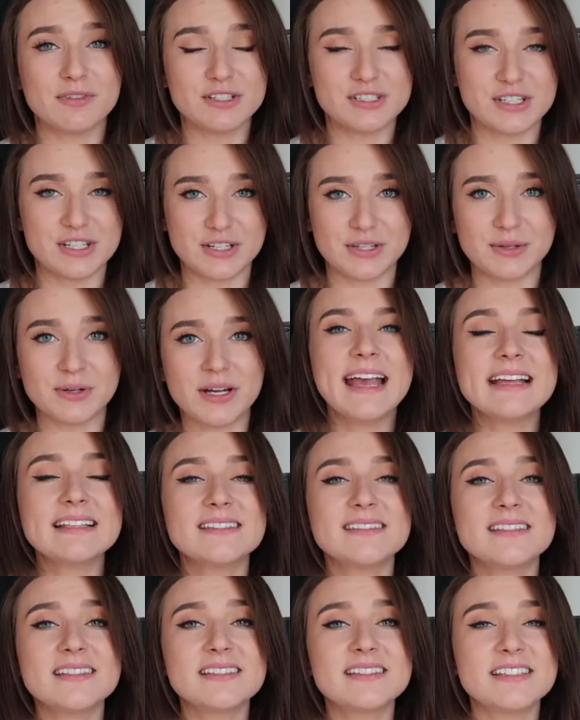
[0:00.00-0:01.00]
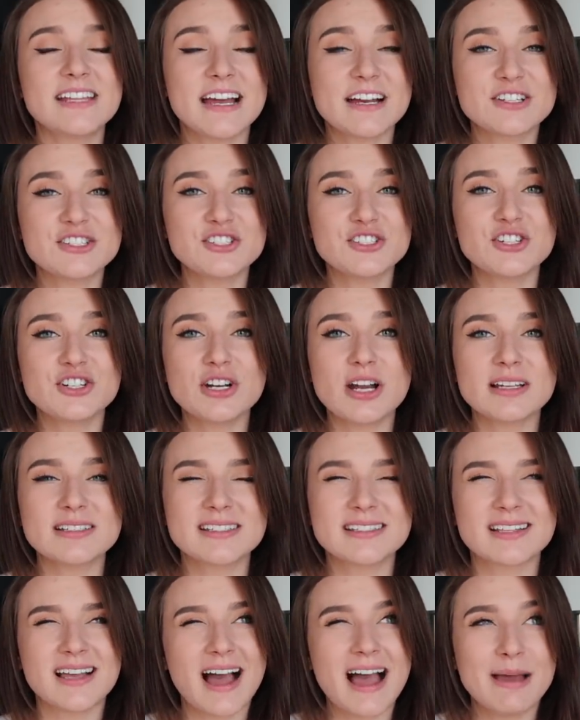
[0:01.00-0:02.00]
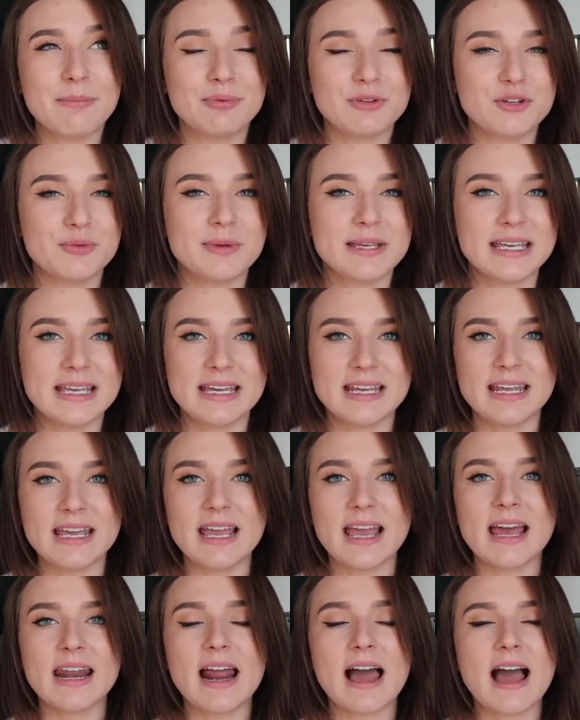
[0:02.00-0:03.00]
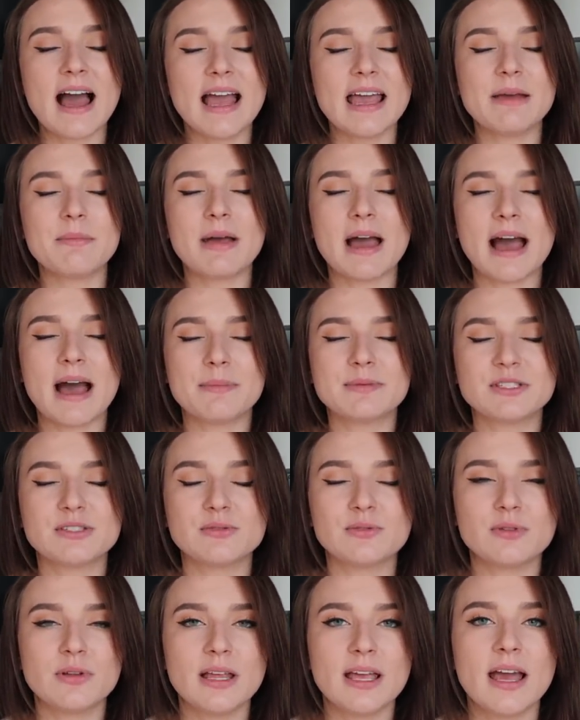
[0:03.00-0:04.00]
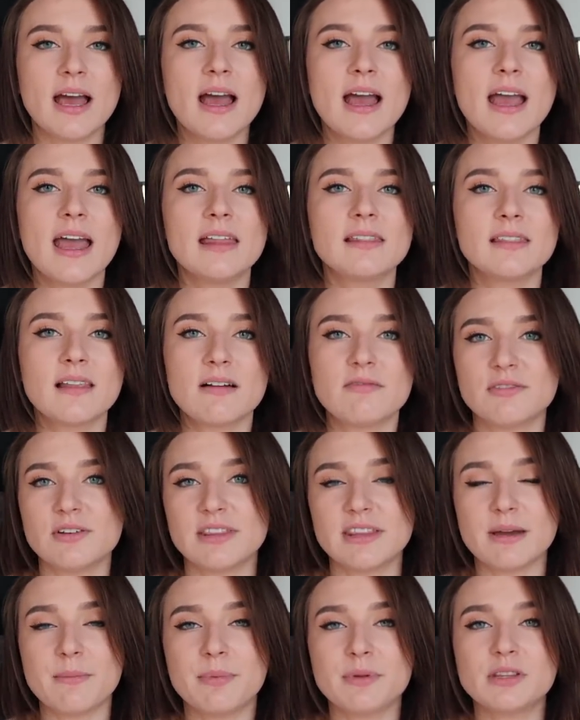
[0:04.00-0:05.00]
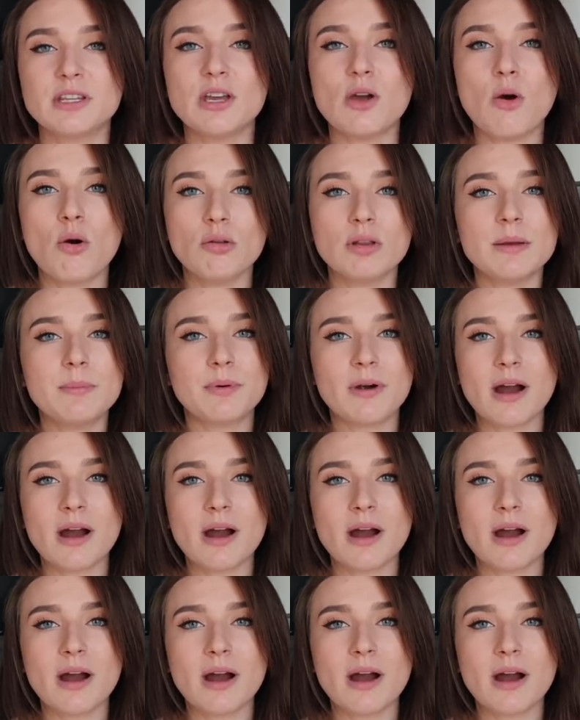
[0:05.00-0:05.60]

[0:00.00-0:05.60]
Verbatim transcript: of the two. It's this textured sky blue bikini, and I am absolutely in love with it. But the only